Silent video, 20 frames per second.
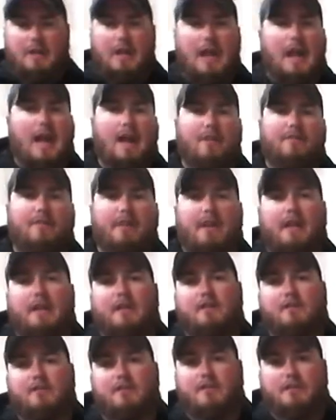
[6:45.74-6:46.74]
½
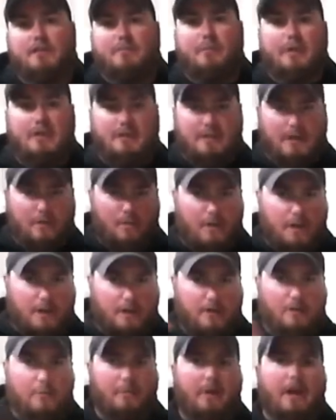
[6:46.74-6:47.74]
inch, just because I want a
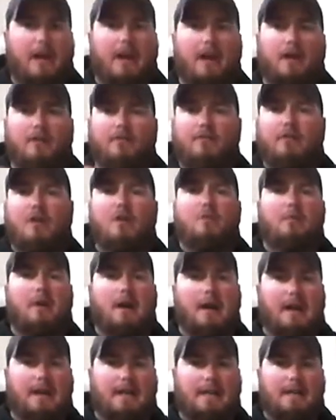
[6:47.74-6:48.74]
little bit of airflow
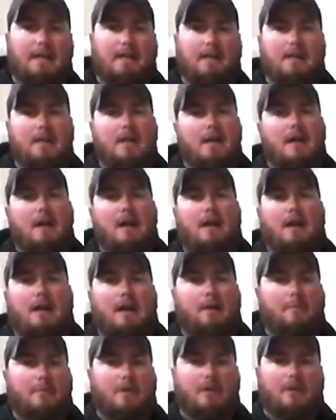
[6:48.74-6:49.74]
behind it.
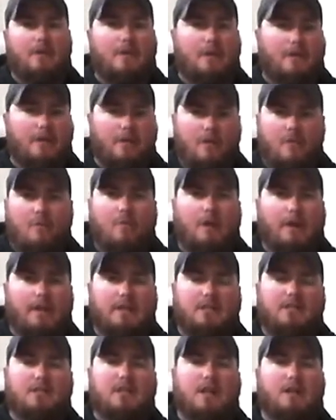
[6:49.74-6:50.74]
You don't want it
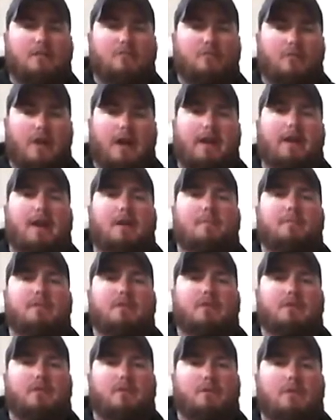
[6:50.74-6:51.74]
sucked right up
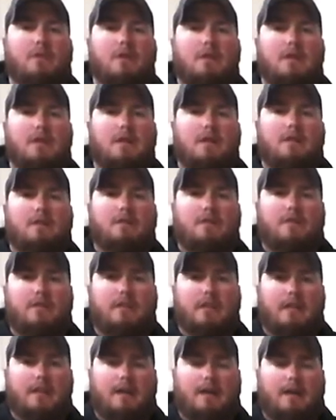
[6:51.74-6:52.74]
to
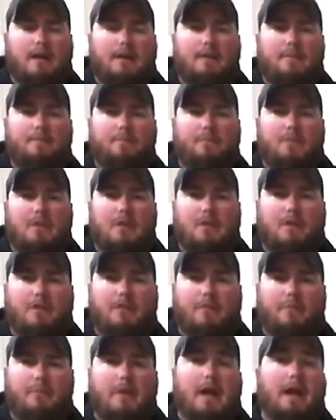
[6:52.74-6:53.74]
the
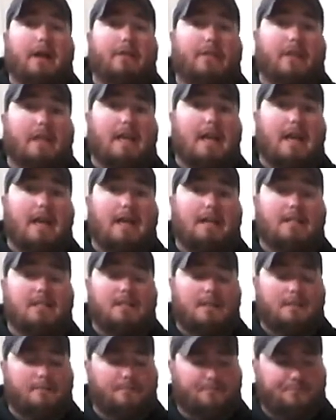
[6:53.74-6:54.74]
back of the
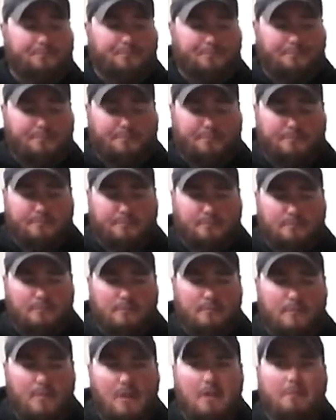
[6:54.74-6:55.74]
case,
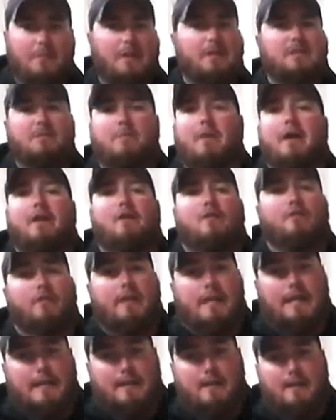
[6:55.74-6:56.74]
because it might
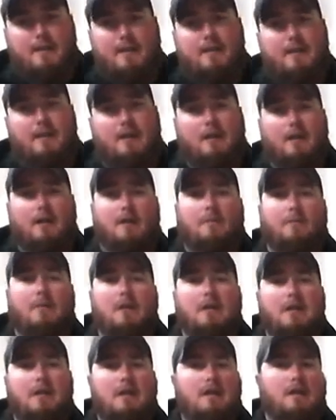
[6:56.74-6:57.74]
overheat,
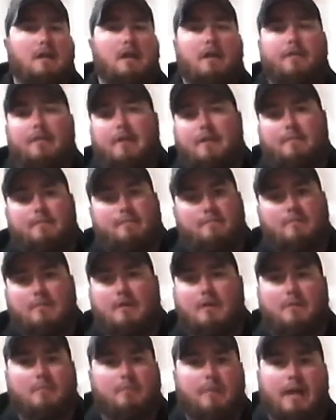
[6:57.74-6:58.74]
and then
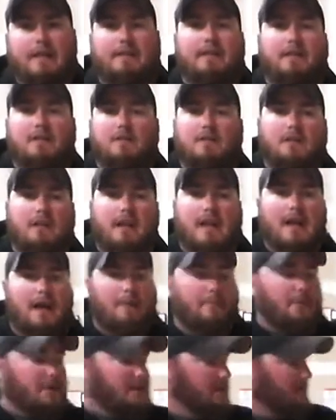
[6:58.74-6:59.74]
bad things are going to happen.